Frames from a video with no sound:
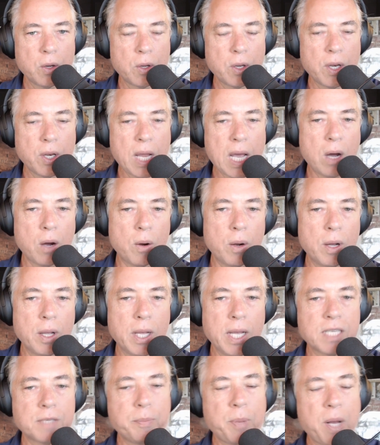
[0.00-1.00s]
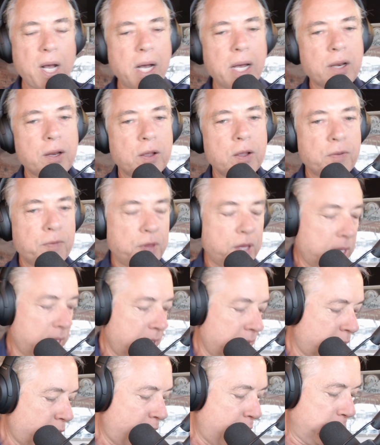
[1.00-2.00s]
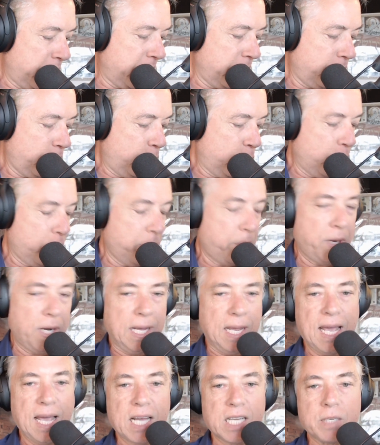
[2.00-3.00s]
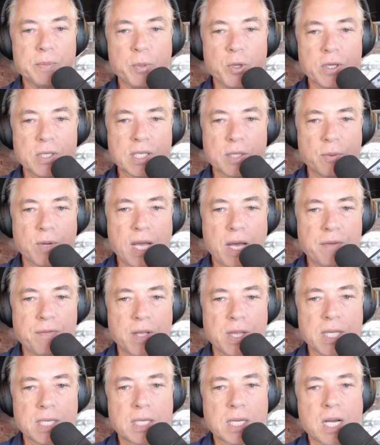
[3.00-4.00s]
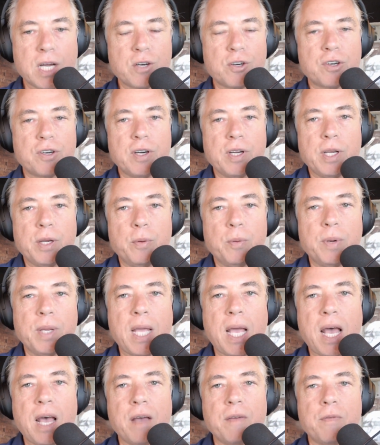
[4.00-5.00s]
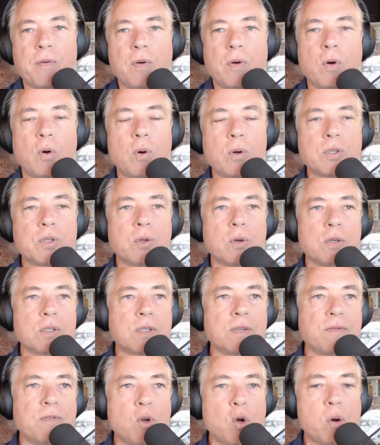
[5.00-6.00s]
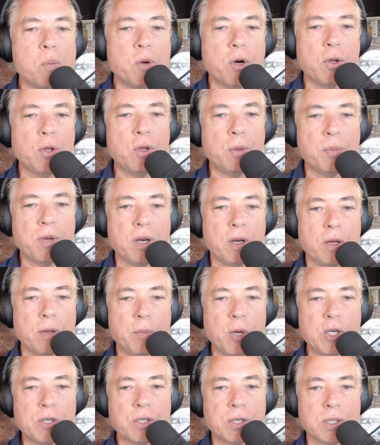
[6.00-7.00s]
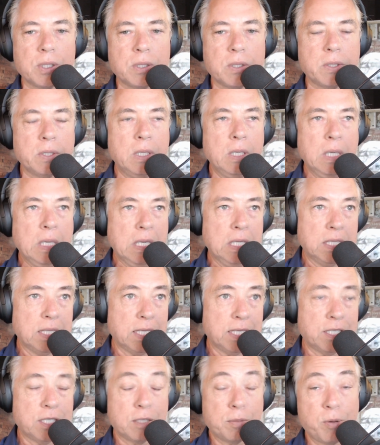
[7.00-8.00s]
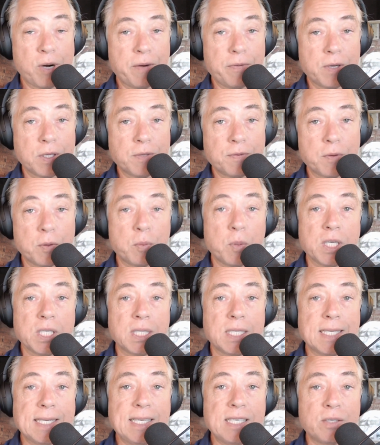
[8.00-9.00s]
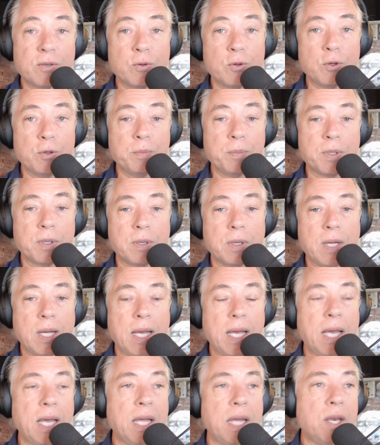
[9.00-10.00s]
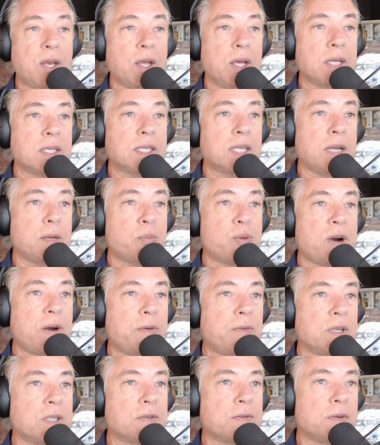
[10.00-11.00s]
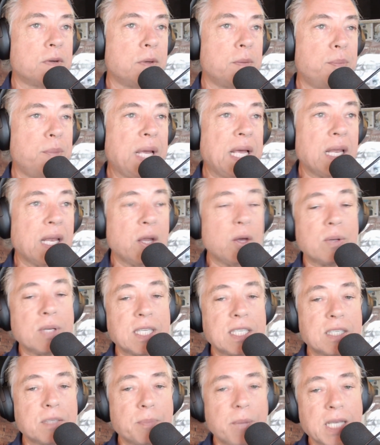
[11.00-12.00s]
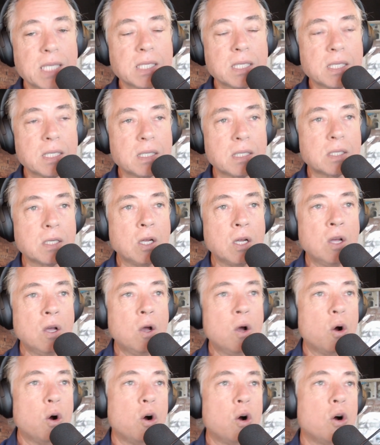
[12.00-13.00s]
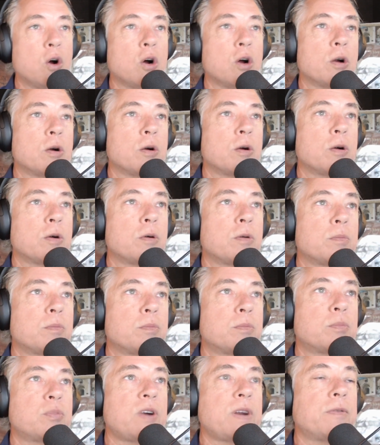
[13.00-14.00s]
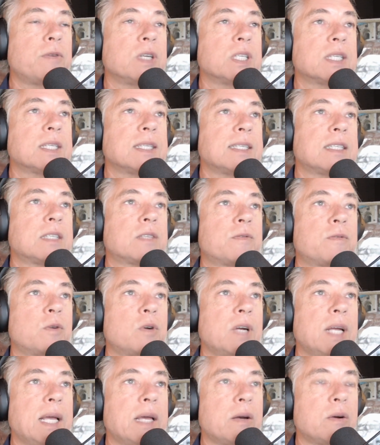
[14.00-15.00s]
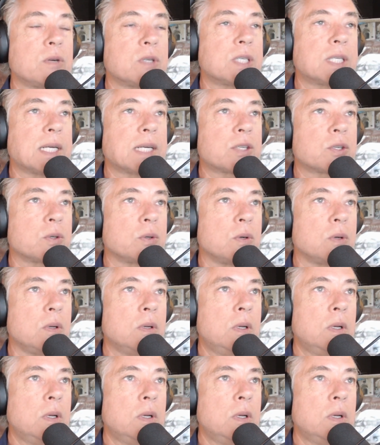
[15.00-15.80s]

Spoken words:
Now, as part of the growing rule by experts that we have in this country, we have all sorts of normal human emotions, such as preference for one's in-group and say preference for male-only spaces or preferences for a heterosexual